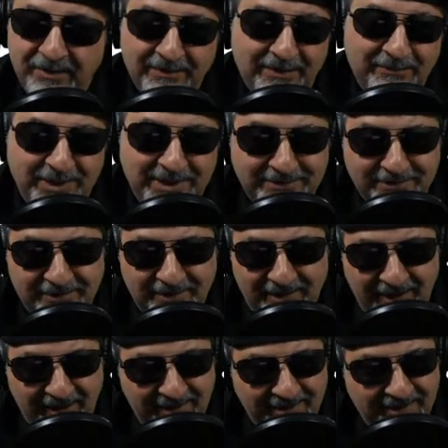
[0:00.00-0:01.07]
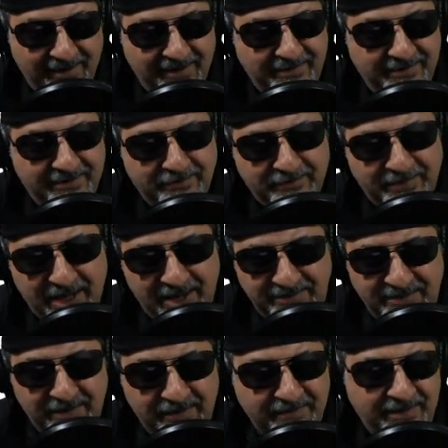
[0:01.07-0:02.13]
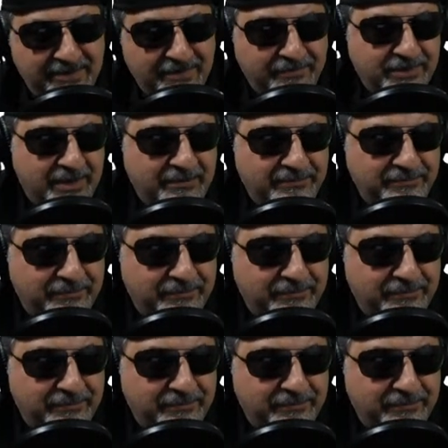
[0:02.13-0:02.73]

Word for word: I mean, I, I, you know, not to, you know, uh,